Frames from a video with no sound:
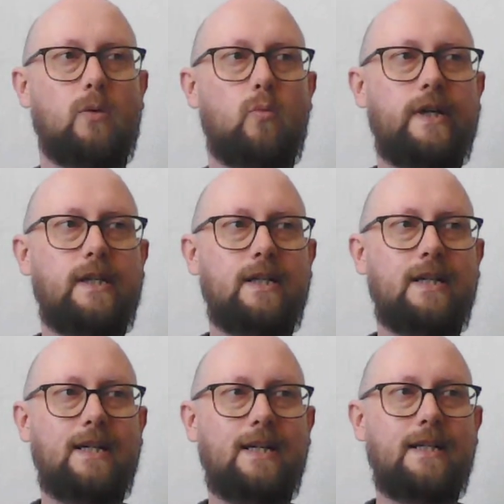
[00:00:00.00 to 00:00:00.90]
we
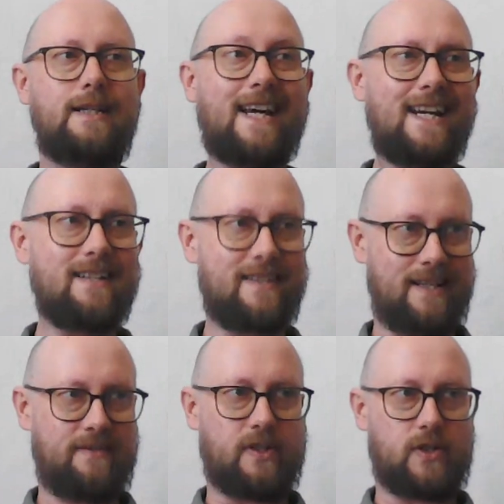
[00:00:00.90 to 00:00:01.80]
need data
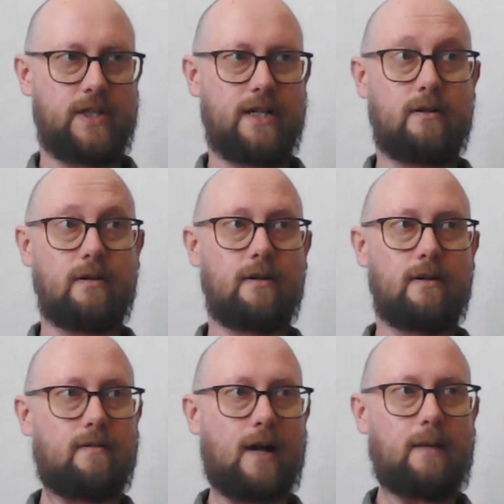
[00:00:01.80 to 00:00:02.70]
centers that are
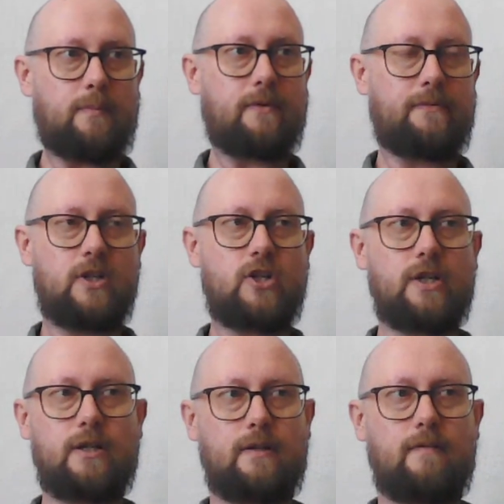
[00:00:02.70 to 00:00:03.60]
hyper
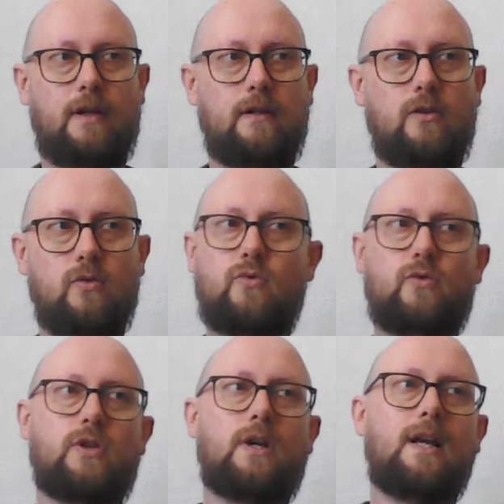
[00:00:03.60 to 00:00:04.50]
efficient and
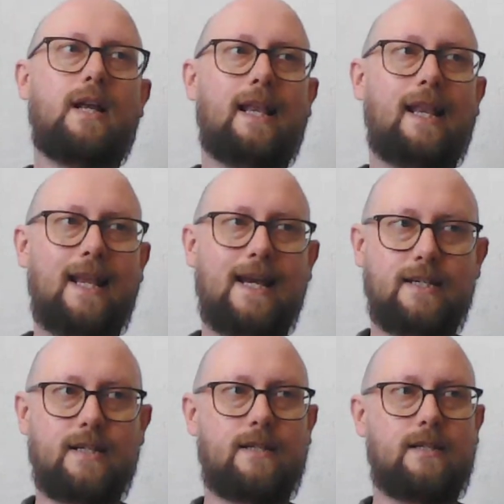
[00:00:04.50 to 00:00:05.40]
use
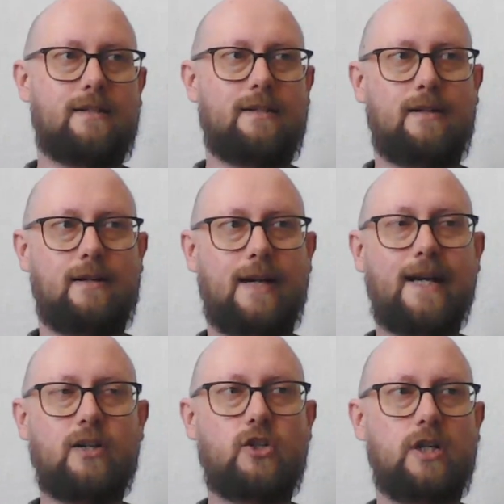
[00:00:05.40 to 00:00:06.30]
less
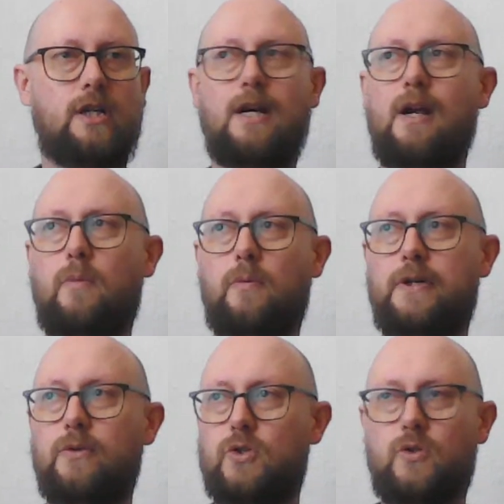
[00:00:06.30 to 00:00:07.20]
energy. But
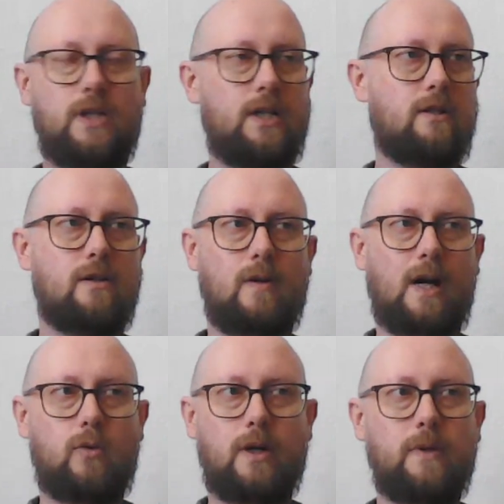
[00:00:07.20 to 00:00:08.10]
we also need,
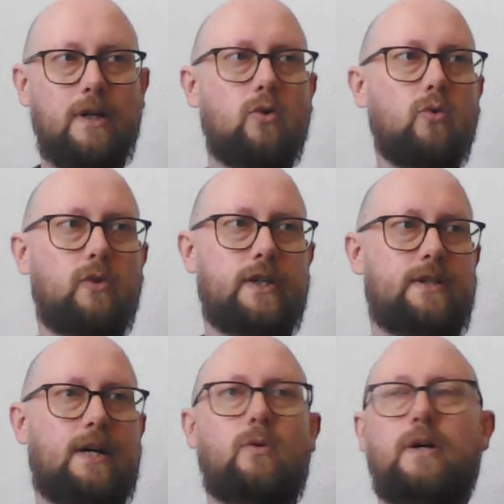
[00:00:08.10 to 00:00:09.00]
how can we cool
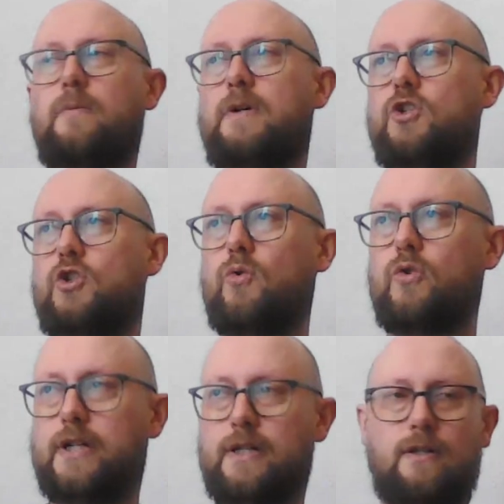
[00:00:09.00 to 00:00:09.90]
this? How can we
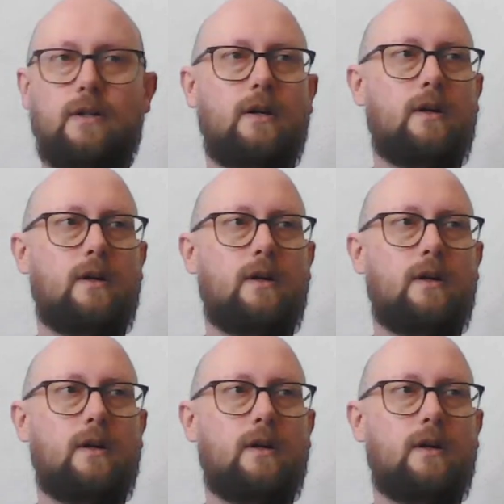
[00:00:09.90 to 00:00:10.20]
store this?